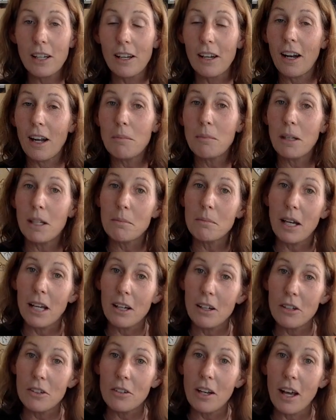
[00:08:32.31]
and I made my
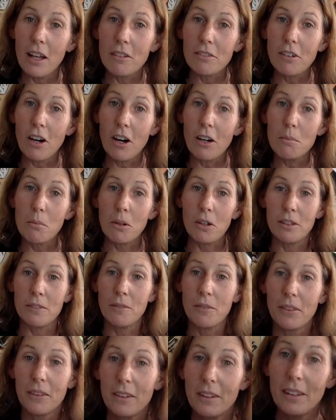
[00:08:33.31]
own out of cardboard.
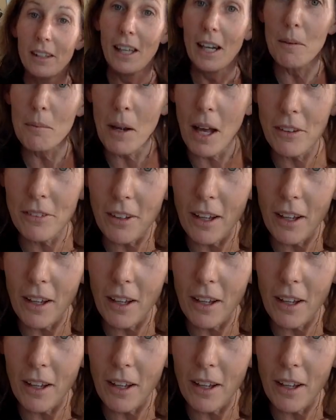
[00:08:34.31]
And I'm not